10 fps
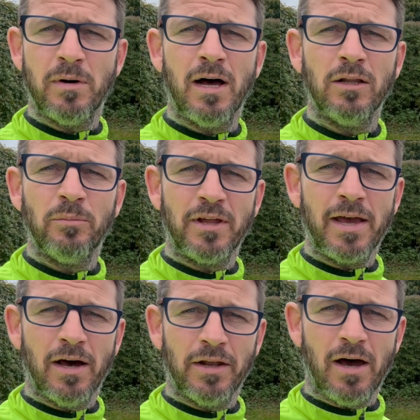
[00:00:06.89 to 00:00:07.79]
mile
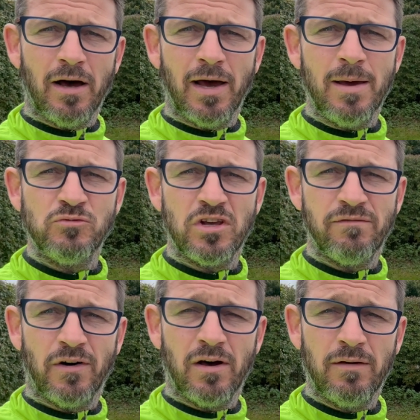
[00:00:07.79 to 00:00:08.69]
update on our
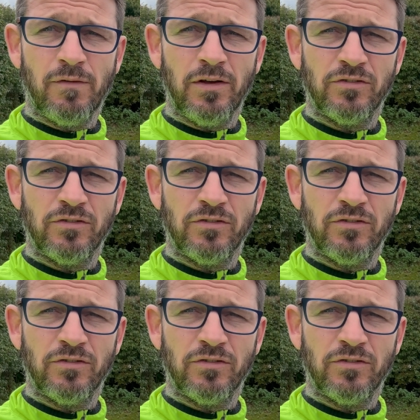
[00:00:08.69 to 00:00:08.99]
MG5.